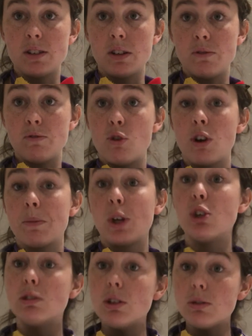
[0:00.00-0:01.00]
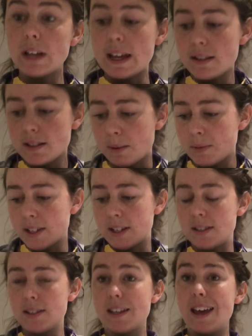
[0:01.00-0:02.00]
is going to form a glue-like
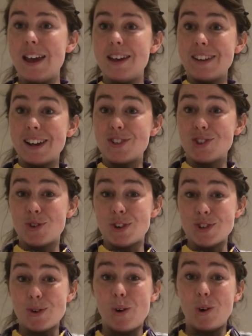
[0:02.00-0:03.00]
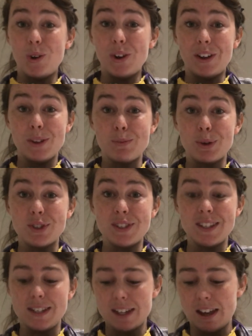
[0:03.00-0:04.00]
substance that is going to hold all the
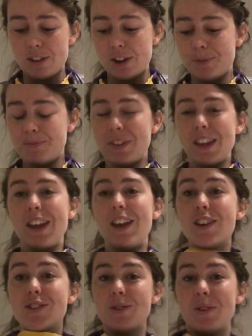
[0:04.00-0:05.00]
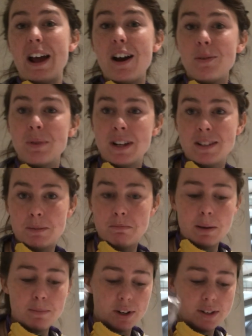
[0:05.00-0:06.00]
birdseed together. So now I'm going to dump
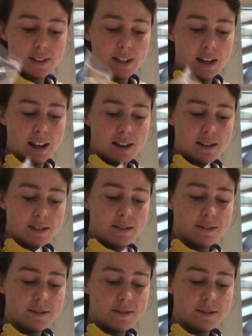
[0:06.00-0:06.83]
my birdseed in.